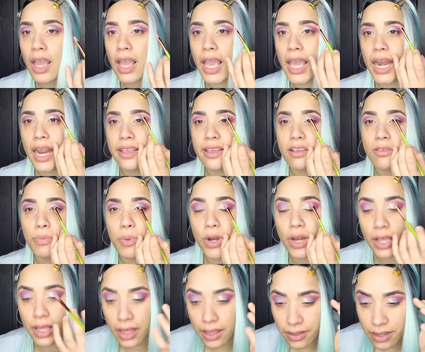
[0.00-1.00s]
And I just
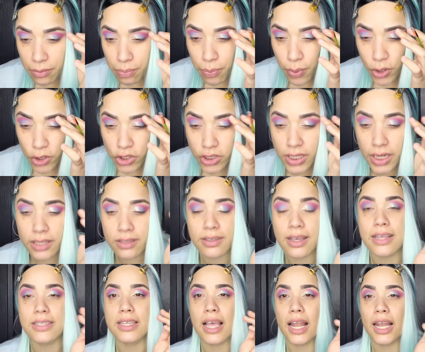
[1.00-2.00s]
pushed it
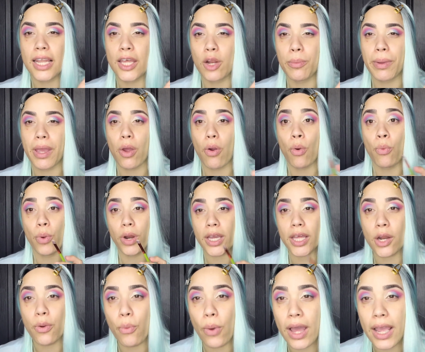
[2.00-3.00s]
just a little bit, and we're
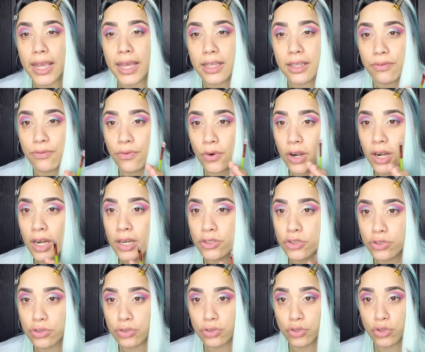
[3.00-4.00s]
gonna wait for it
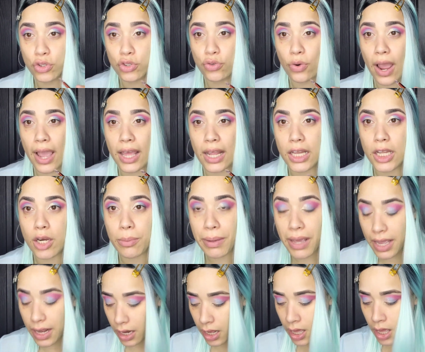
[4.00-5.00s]
to dry a little
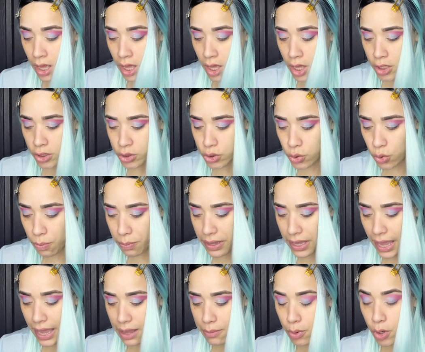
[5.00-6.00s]
bit to
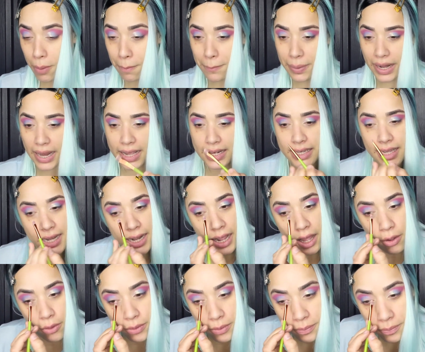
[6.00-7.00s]
be able to blend it
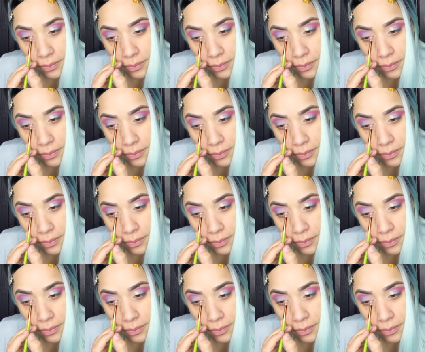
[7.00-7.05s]
out.